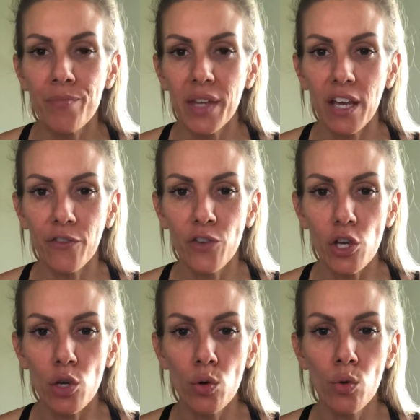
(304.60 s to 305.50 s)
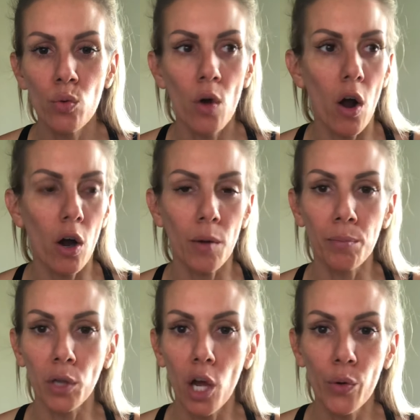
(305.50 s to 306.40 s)
if you are
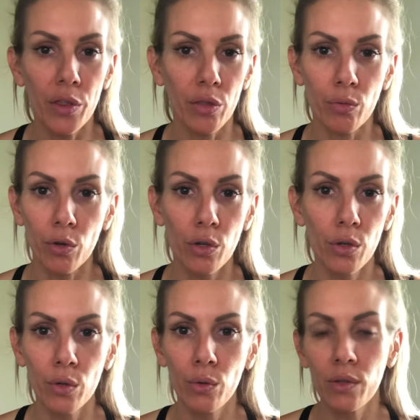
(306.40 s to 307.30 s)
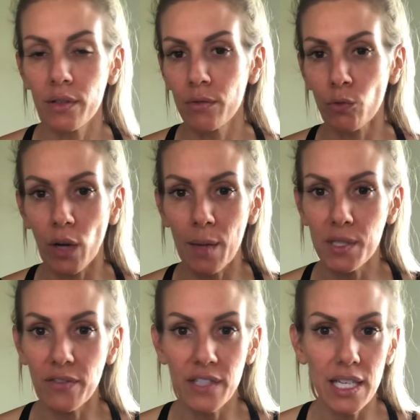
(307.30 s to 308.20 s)
blowing through reps
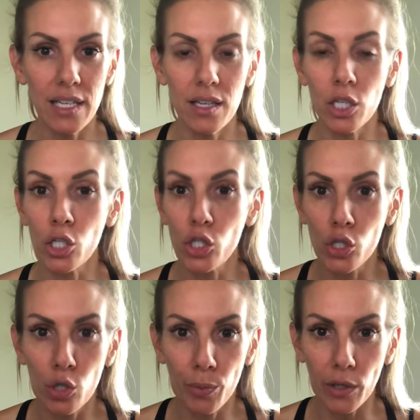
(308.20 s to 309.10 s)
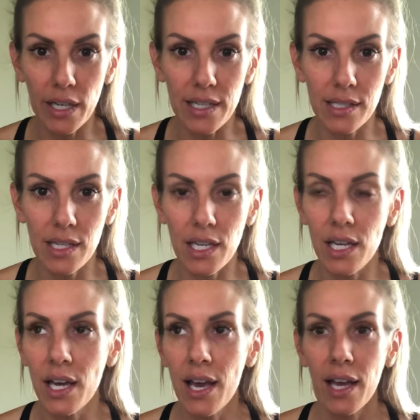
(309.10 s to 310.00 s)
of 10 super
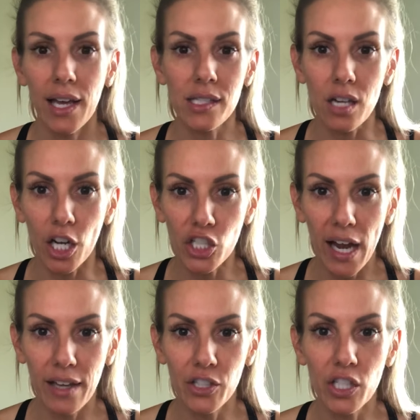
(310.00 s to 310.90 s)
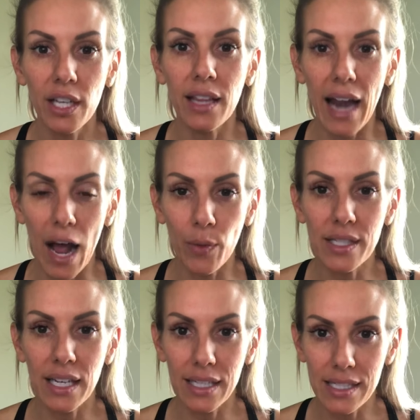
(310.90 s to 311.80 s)
easy, it's not challenging, then I would
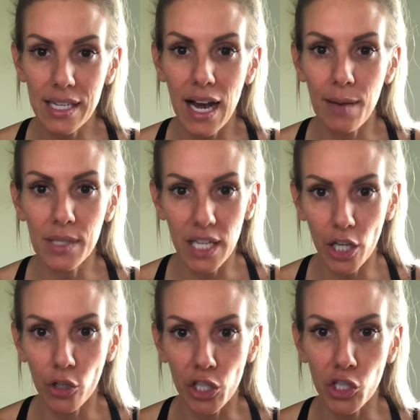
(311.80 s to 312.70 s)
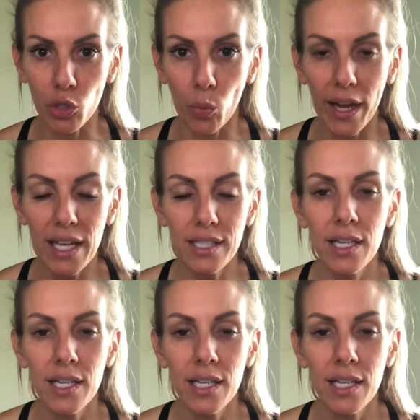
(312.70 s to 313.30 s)
say it's time to increase your weight.